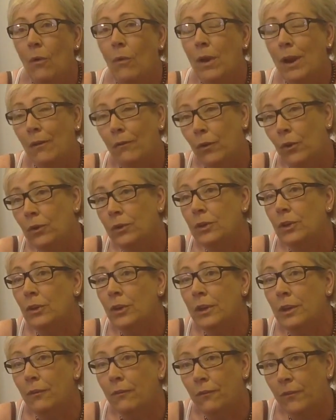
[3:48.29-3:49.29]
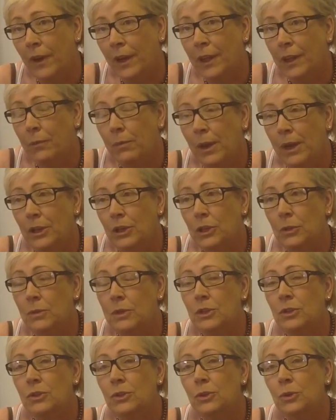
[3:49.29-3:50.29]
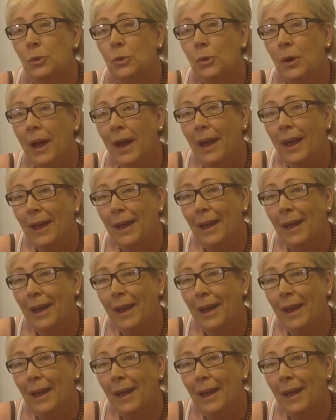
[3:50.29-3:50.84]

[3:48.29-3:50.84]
When I phoned her on the 5th week, she was so,